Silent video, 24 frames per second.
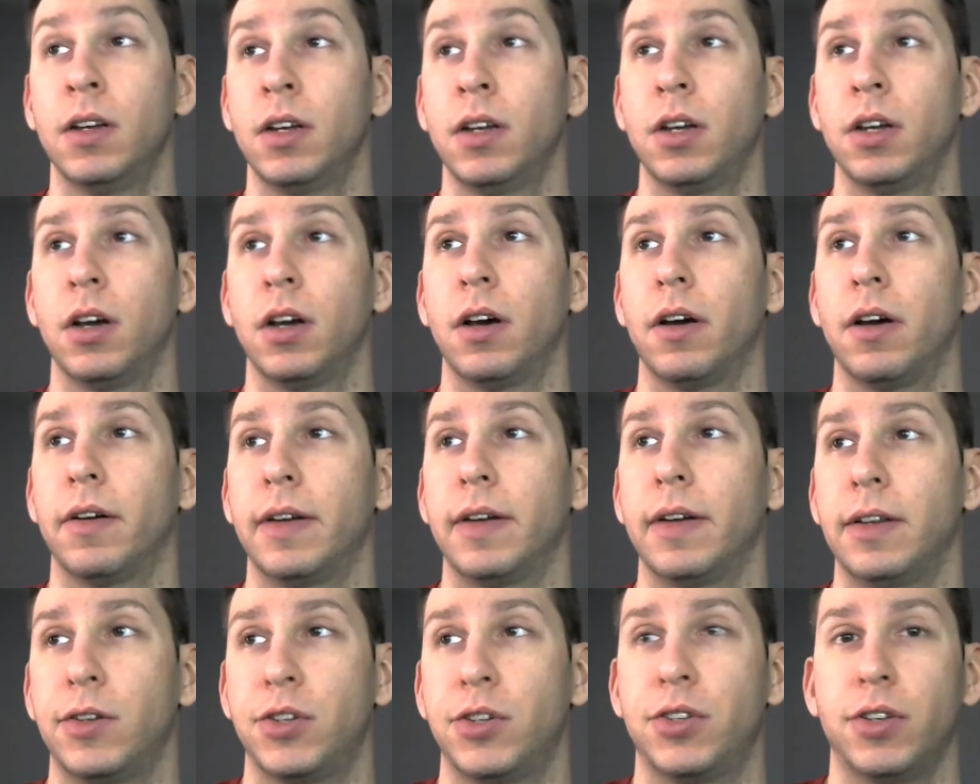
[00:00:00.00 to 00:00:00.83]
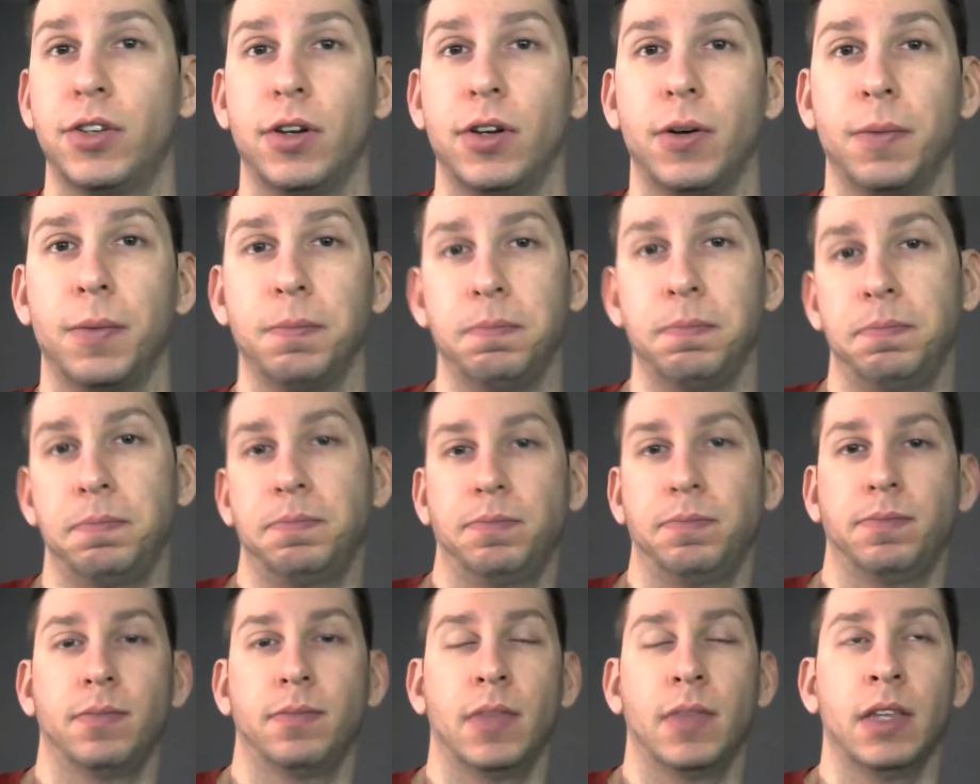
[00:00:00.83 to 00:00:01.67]
Alright, so
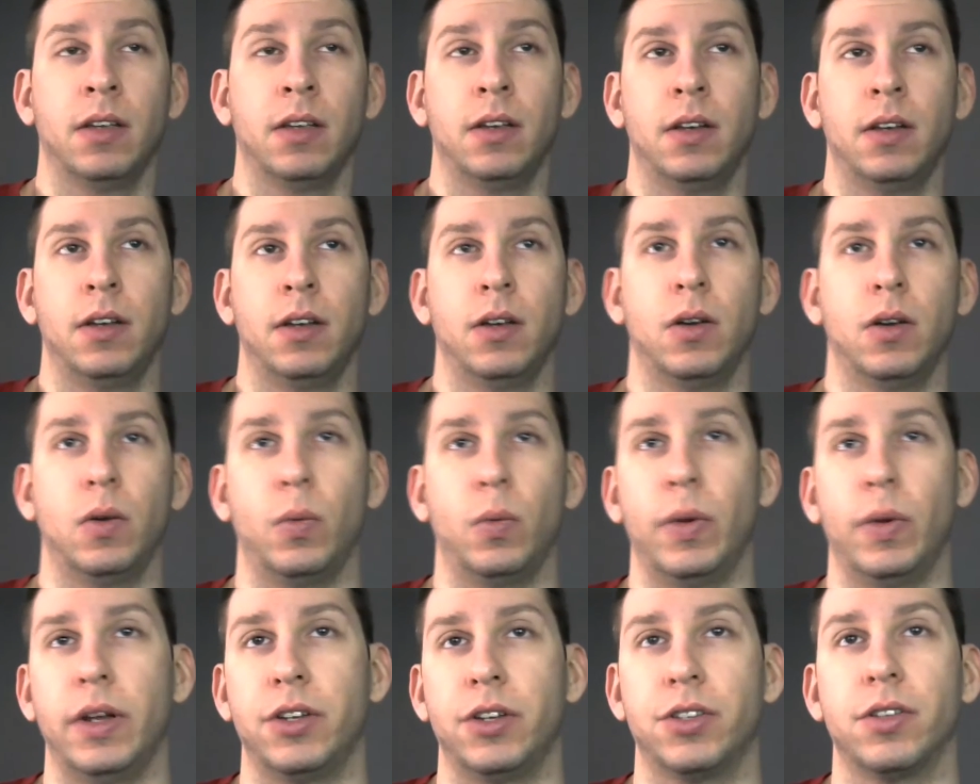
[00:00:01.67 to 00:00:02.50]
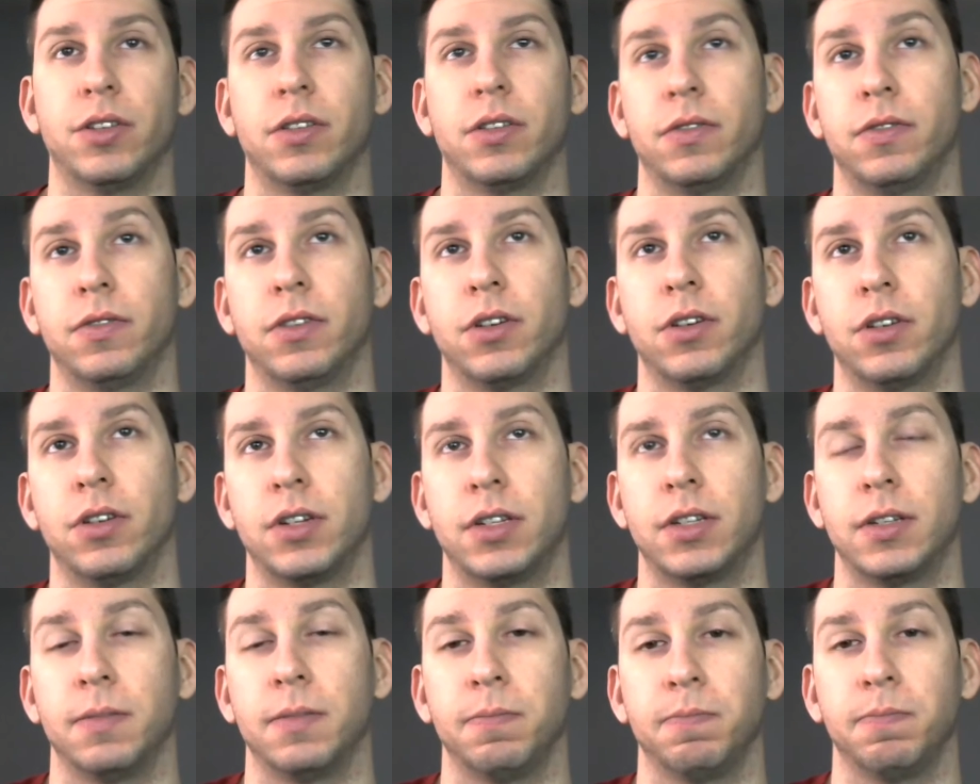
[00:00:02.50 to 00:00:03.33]
way to start first.